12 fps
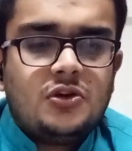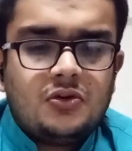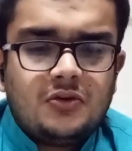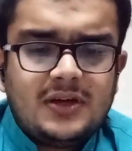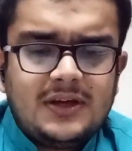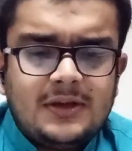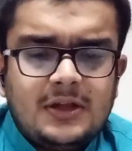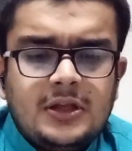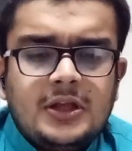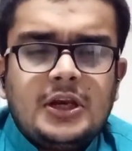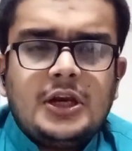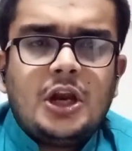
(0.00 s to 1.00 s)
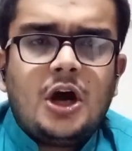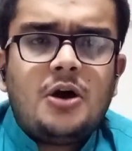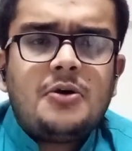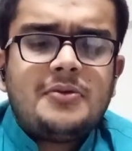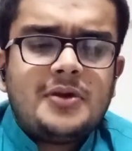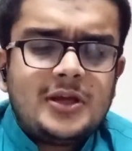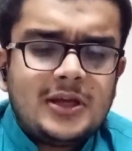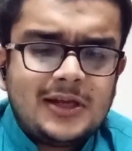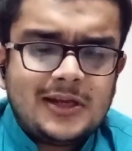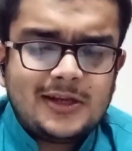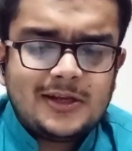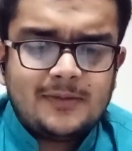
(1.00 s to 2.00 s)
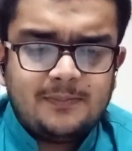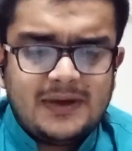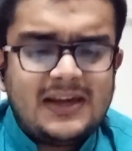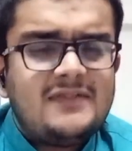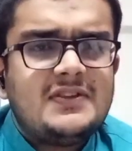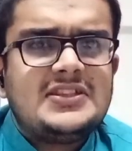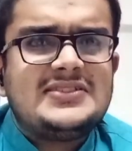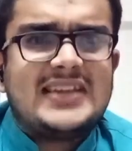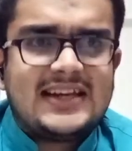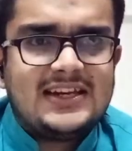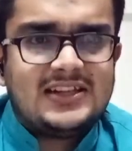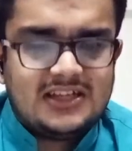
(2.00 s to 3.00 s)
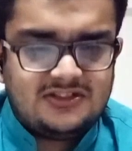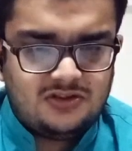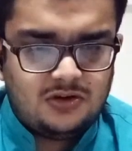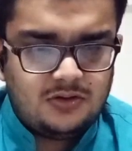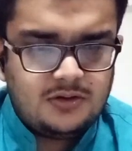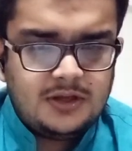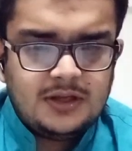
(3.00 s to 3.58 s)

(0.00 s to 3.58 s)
Okay, now begin with the second case law.